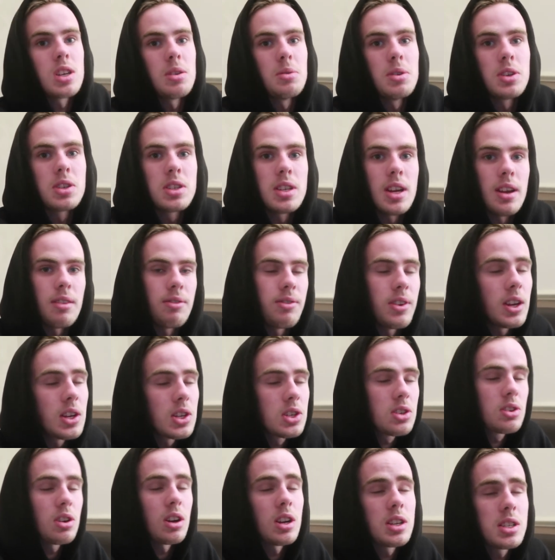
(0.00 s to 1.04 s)
So we'll see.
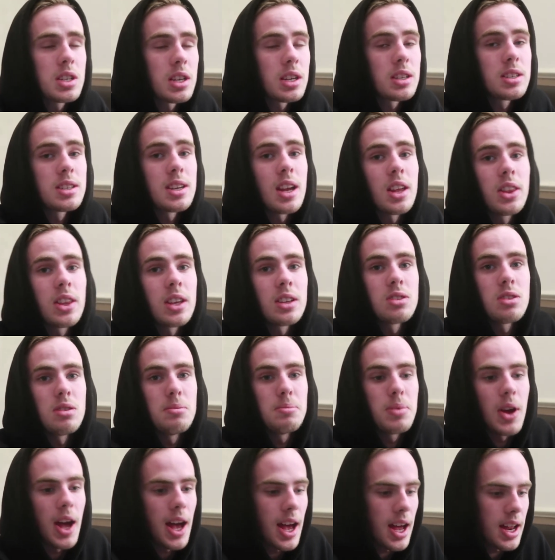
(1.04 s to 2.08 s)
Fingers crossed, it's nothing too
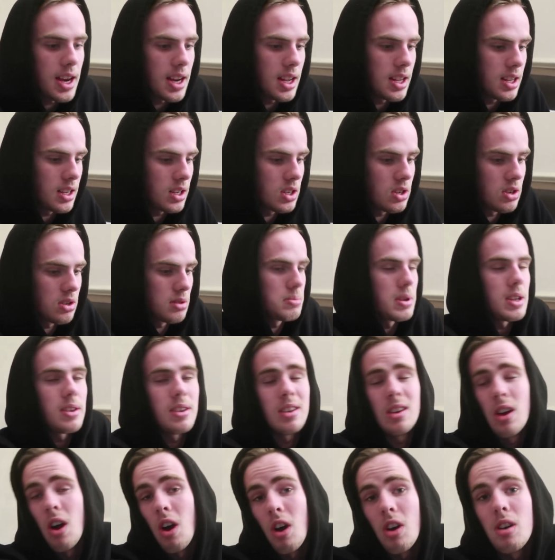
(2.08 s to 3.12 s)
bad. It could
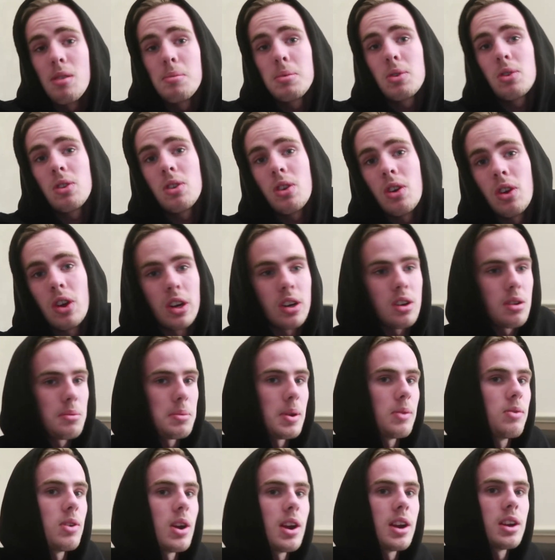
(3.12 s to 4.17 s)
be horrible or it could
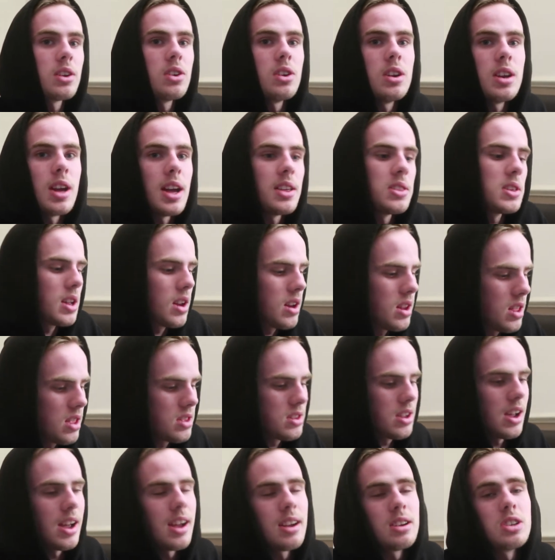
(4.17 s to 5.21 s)
be very good. At the end of
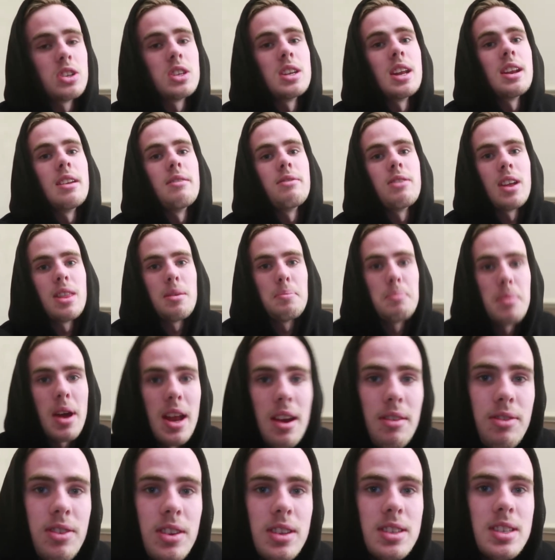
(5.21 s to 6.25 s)
the day, I just need to find the
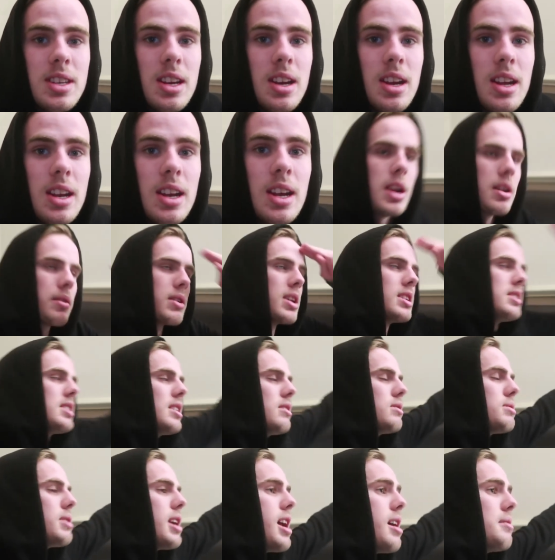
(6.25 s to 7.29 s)
benefits in it. But anyway,
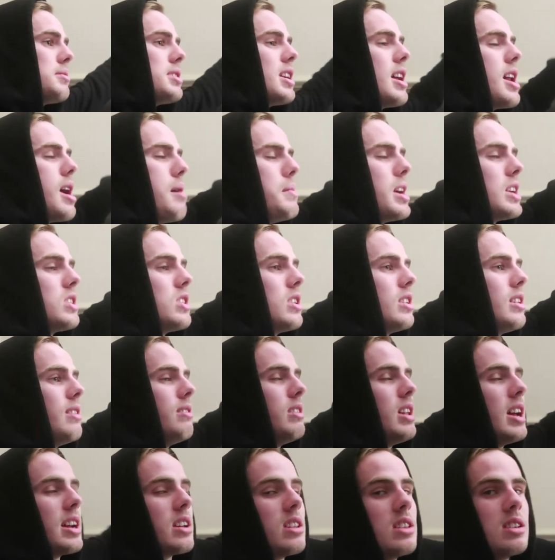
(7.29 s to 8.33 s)
1020, I'm signing out. Make sure you
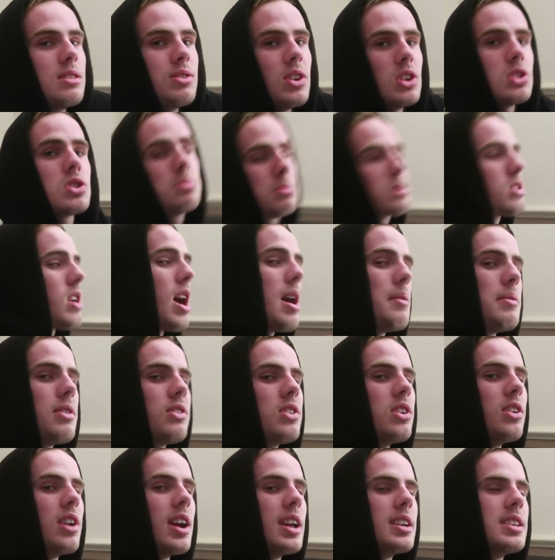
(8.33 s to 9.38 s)
leave a like on this video. Subscribe
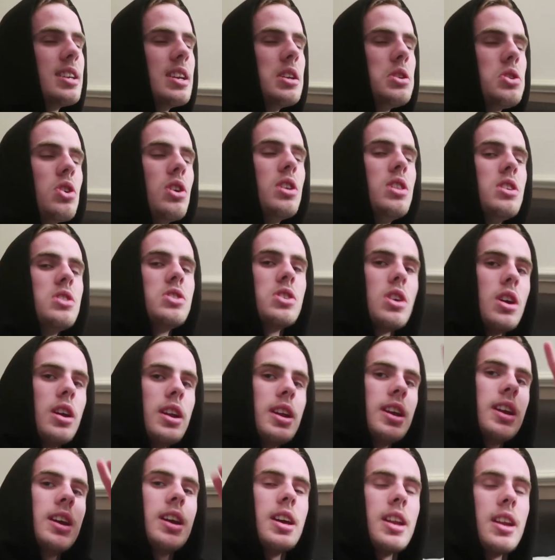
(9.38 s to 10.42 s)
if you're around here. Join the
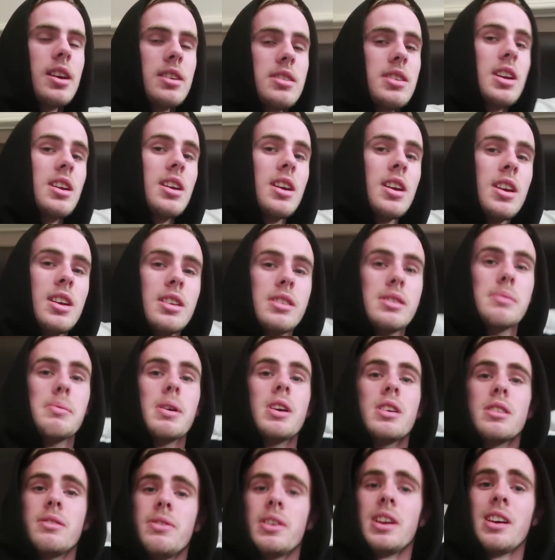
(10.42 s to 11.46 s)
journey and I'll see you in
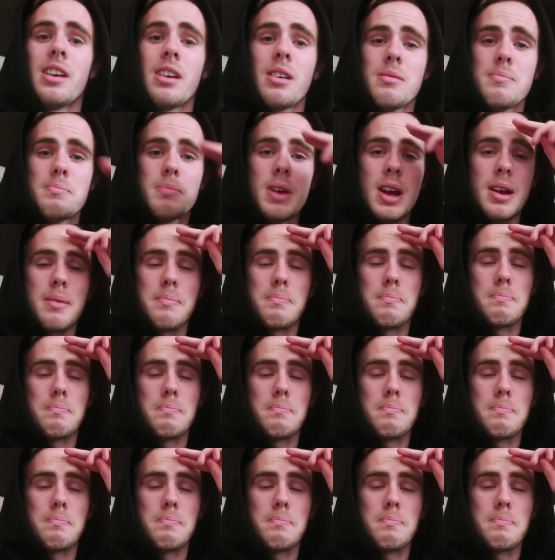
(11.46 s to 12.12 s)
tomorrow's video. Bye.